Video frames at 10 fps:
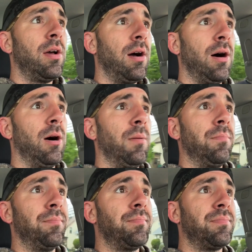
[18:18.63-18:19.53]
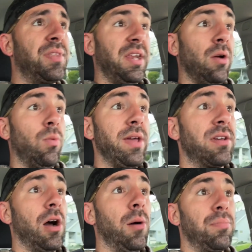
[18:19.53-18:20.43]
um, that I
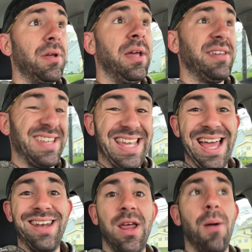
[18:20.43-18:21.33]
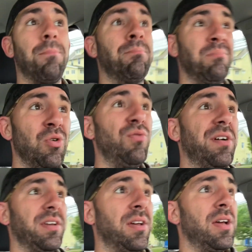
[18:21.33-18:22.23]
wake up and get
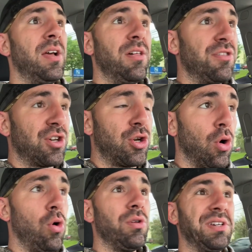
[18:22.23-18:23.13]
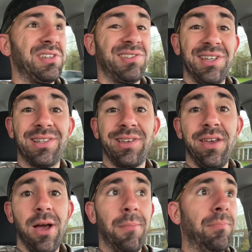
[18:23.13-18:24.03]
moving. The goal is 6
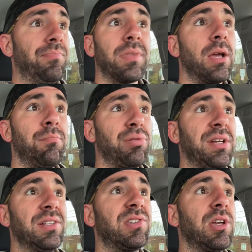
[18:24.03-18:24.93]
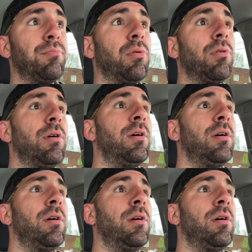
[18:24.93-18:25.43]
a.m., plain and simple.